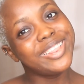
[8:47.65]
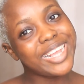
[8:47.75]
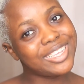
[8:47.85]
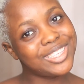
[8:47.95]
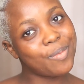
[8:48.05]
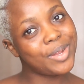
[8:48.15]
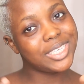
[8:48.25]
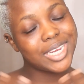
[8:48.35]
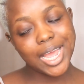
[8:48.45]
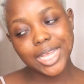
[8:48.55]
Thanks so much
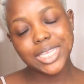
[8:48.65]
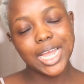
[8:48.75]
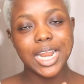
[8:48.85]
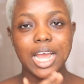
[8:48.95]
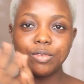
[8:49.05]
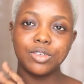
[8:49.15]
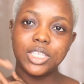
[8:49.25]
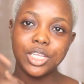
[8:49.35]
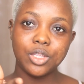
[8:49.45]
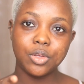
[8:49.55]
guys, and I will
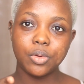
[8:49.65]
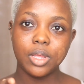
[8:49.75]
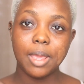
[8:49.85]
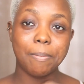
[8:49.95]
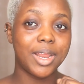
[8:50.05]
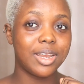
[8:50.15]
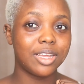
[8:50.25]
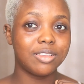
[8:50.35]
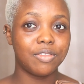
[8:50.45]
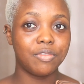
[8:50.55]
see you in my
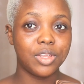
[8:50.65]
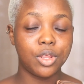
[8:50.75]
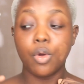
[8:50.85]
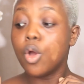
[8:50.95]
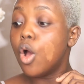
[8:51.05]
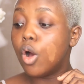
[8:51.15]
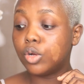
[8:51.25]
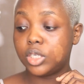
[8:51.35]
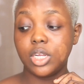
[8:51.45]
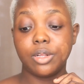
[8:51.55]
next video.
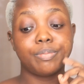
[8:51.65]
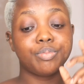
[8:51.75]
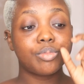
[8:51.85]
Oh shit,